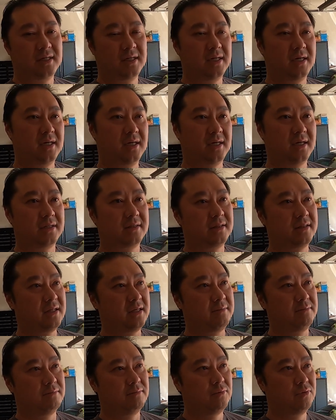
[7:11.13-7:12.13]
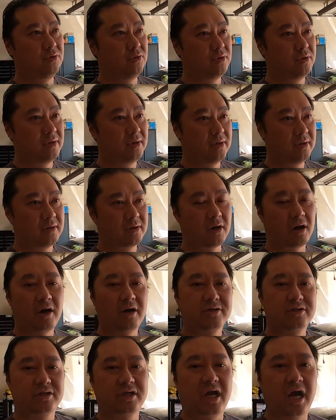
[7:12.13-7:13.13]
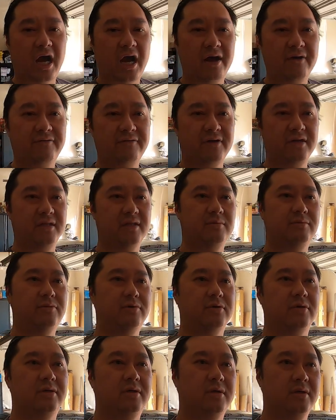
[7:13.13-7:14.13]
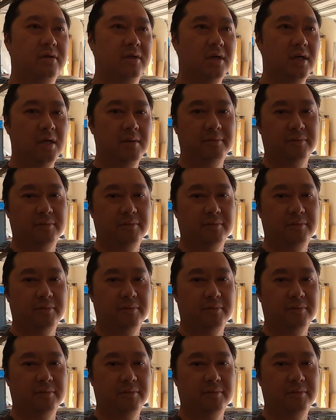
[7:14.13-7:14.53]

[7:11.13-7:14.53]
the more cars and coffee, the more